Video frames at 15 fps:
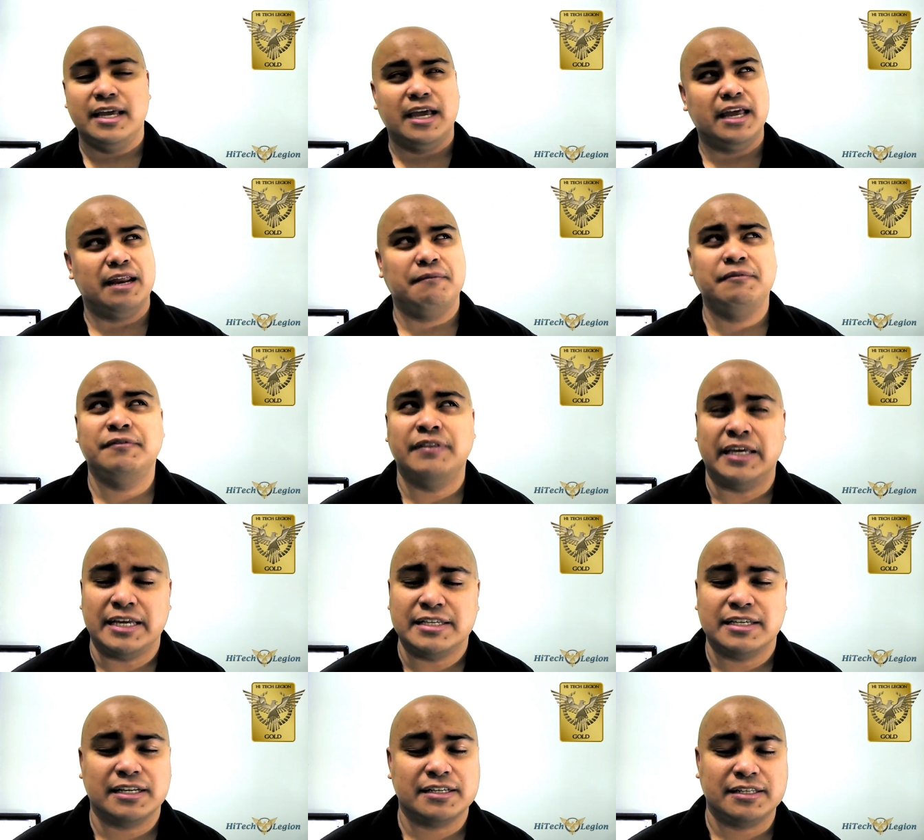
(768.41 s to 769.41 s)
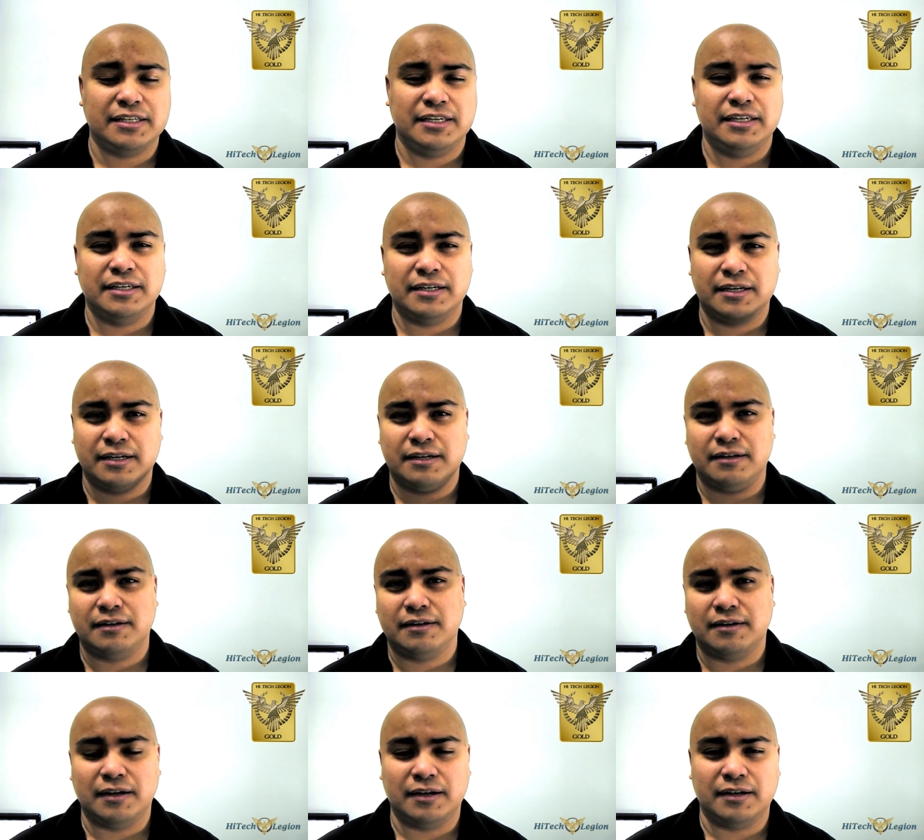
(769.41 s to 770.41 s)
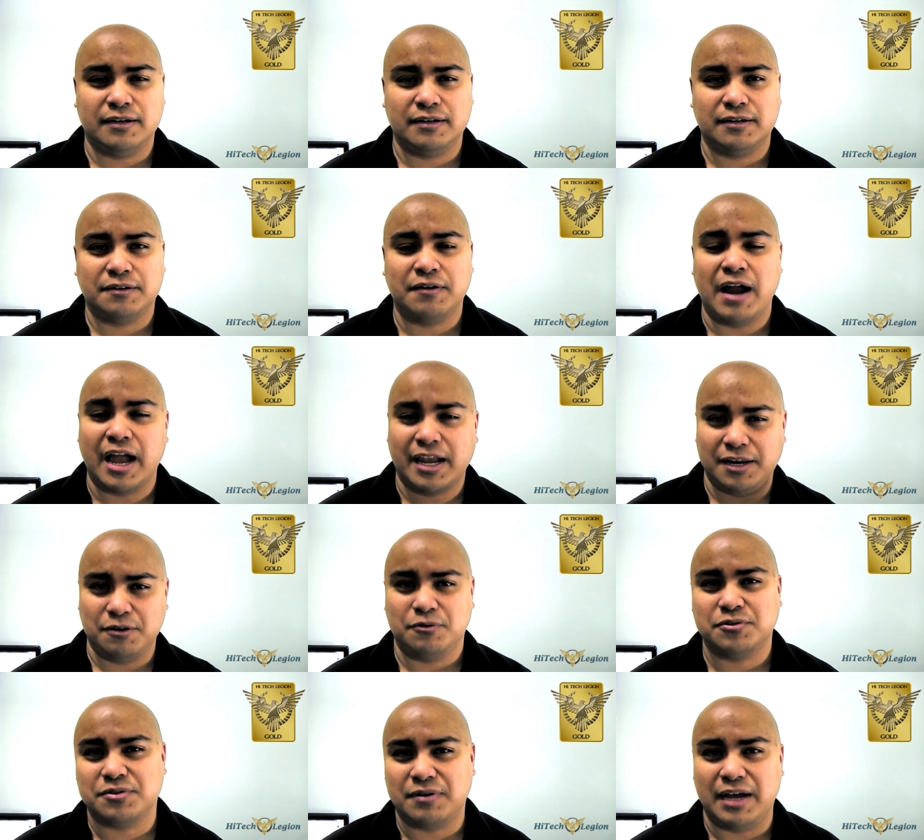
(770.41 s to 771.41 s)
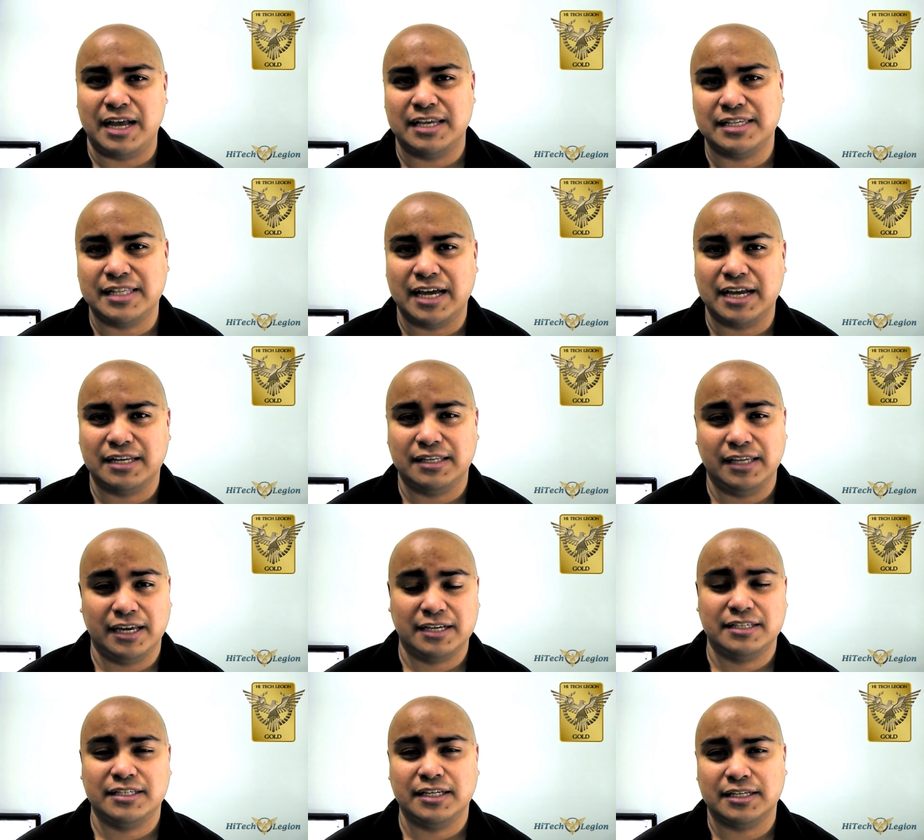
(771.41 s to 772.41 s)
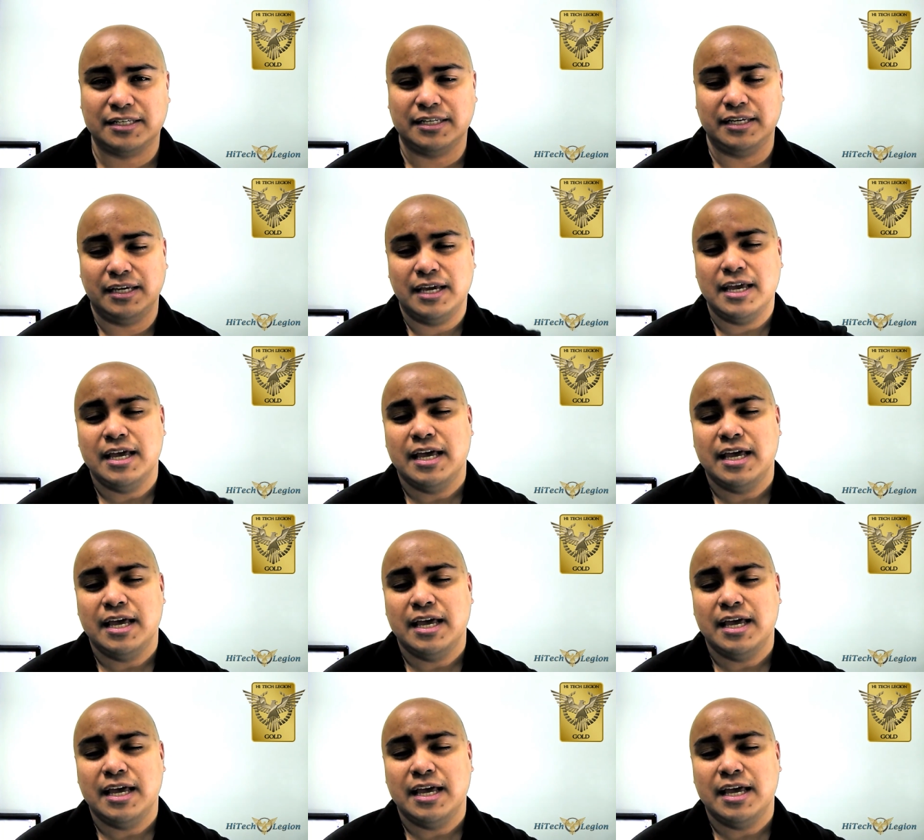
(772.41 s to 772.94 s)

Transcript: And I believe the NZXT uh, uh, Kraken also has that. The X60